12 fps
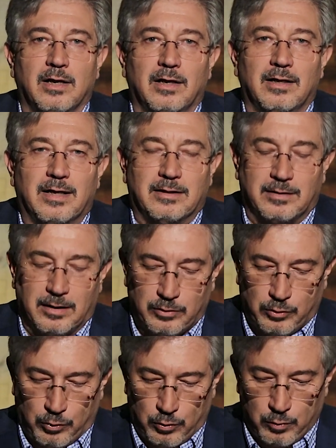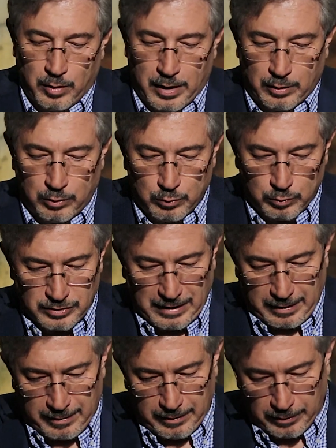let that go and lose
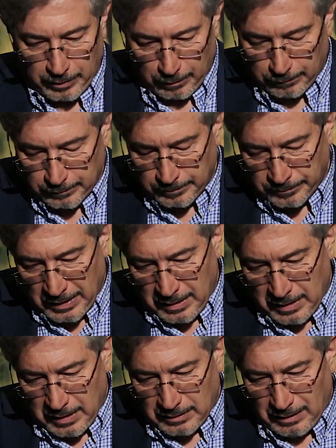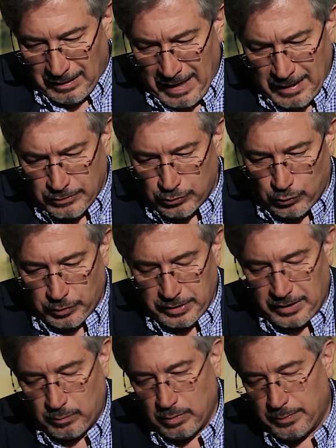that narrative. The last story
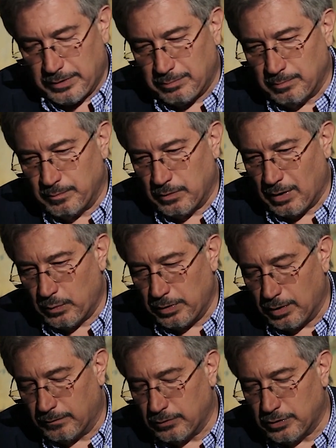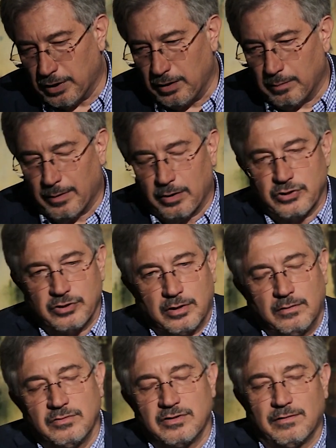that we love to tell about
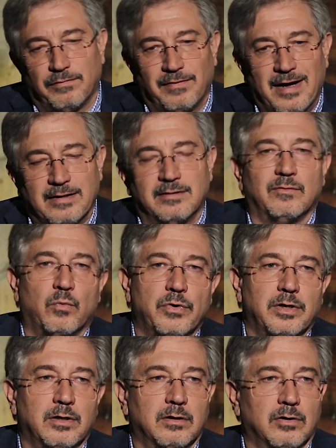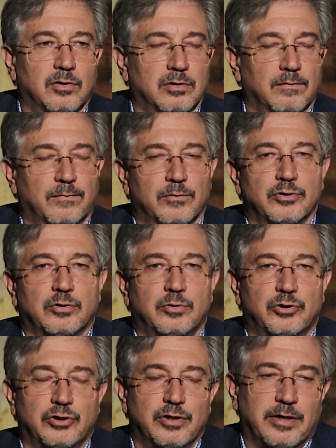ourselves is the fact that we are the first
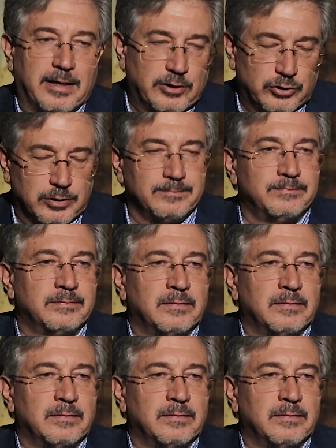Christian nation.